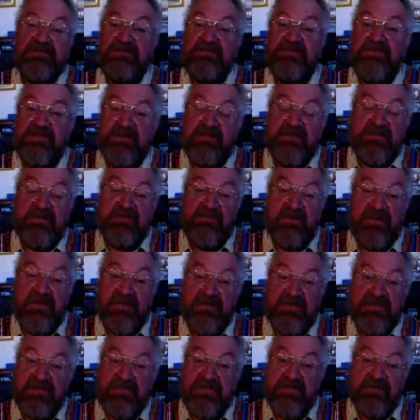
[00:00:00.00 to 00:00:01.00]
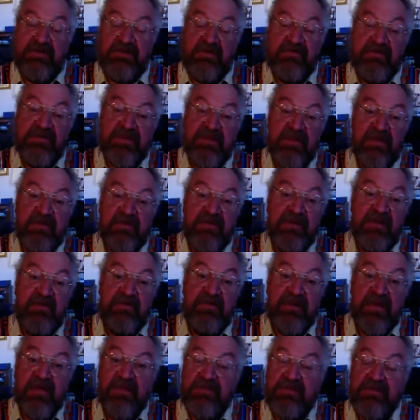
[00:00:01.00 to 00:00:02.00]
and you can't really do it without
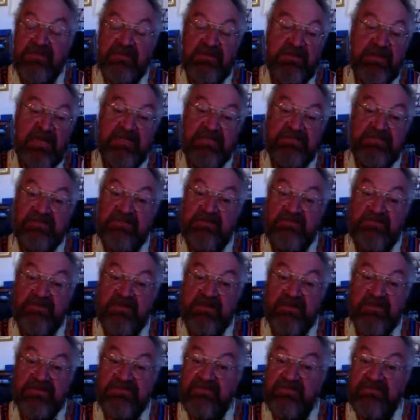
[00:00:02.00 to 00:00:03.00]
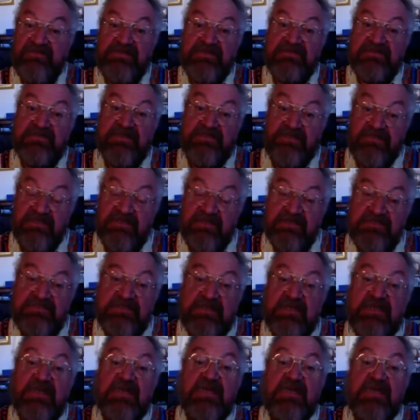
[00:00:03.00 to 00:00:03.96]
knowing an ancient philosophy. So you need to